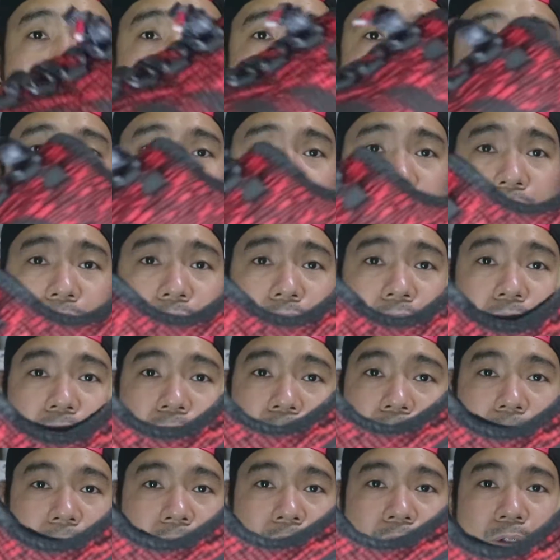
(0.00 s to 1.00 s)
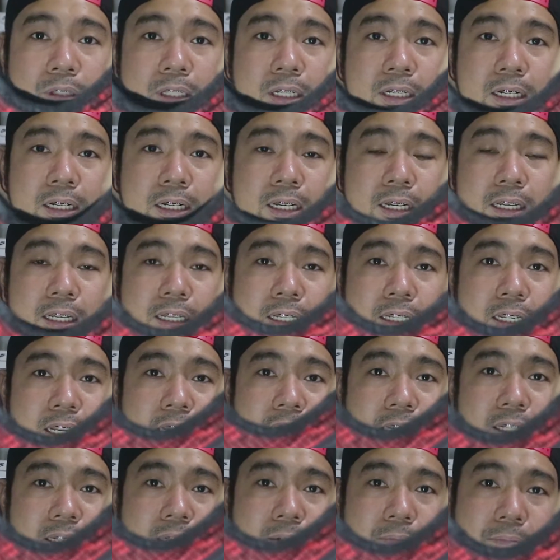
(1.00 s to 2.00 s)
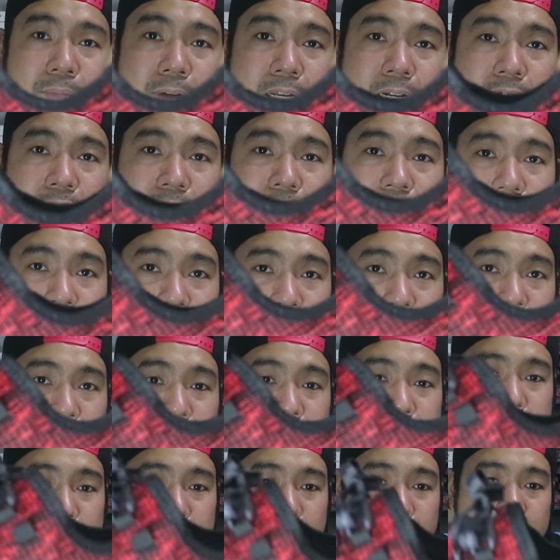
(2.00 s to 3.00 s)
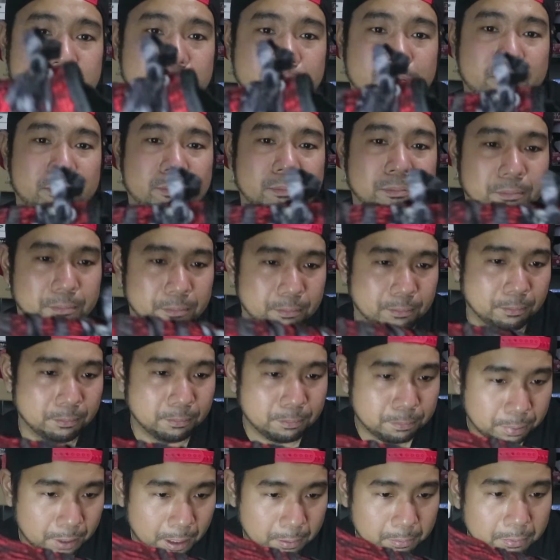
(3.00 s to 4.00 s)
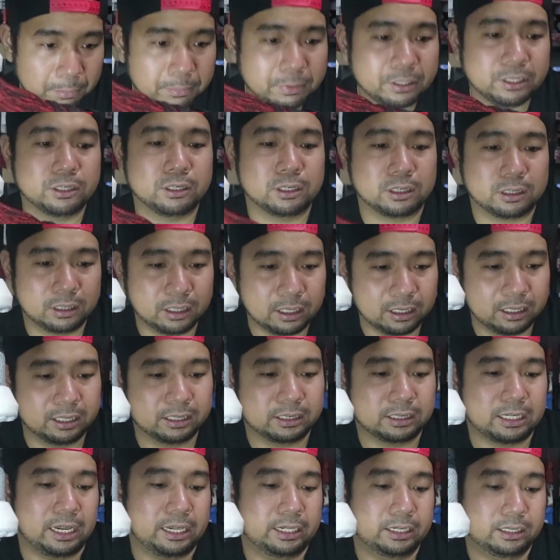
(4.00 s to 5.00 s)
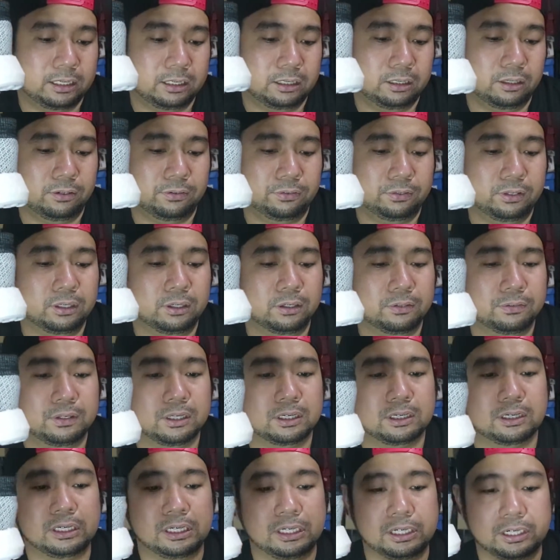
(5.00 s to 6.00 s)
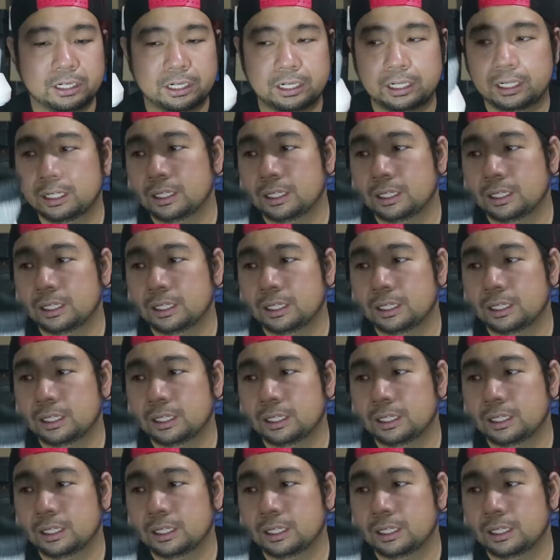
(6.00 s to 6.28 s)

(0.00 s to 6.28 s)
I don't know kung ano talaga. Like, para saan talaga siya. Probably just the design of the sneaker.